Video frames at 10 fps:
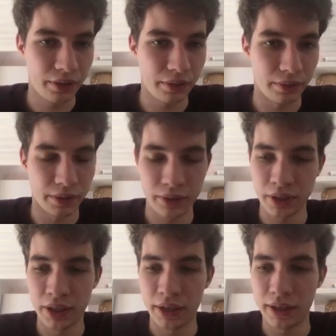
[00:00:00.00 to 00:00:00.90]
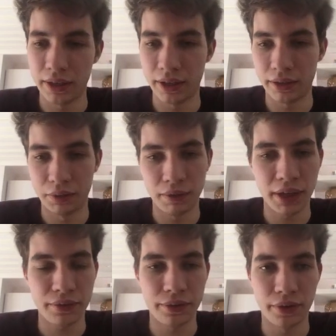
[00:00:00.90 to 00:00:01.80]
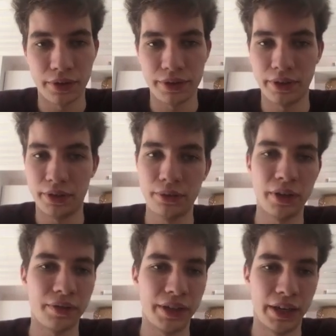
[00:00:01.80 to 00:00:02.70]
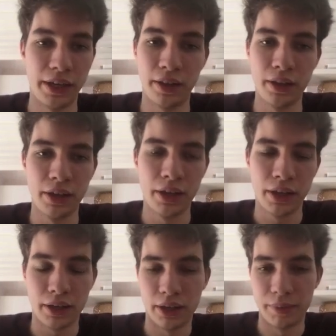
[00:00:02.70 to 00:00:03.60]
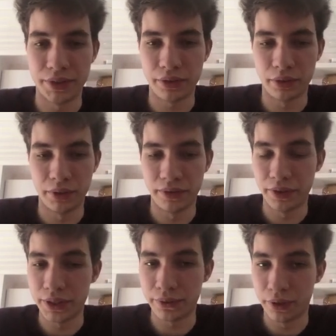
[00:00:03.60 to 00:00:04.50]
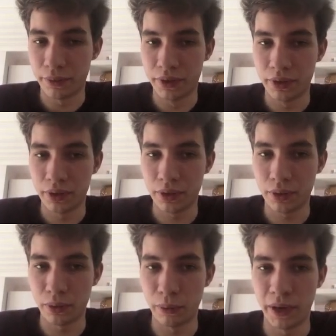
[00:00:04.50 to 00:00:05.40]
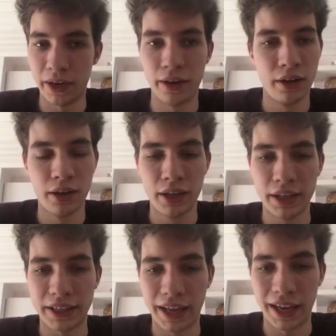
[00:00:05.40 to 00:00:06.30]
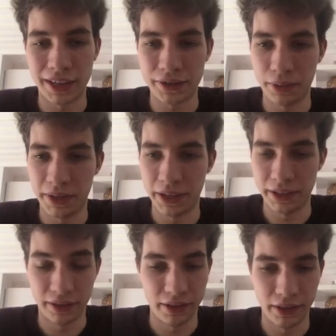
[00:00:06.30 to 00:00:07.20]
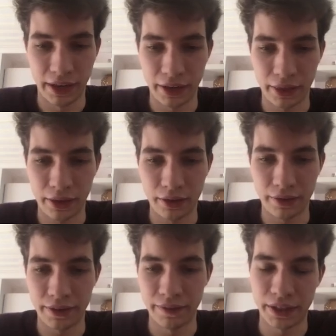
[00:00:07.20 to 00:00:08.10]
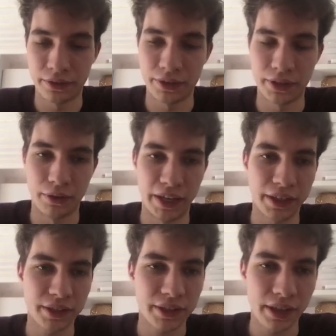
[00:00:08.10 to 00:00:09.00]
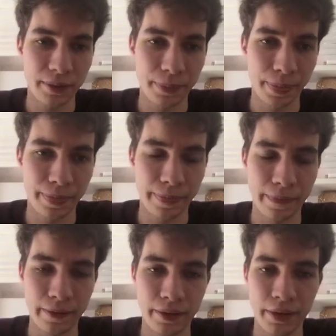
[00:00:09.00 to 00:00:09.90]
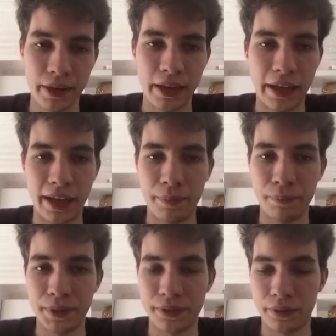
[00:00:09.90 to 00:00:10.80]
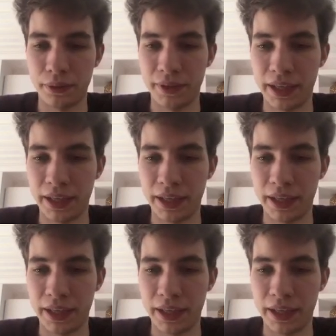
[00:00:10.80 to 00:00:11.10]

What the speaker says: Right. And then the regret for CO2 FDRL is going to be of this form, where k is going to be the length of the vectors in our action set. M is going to be an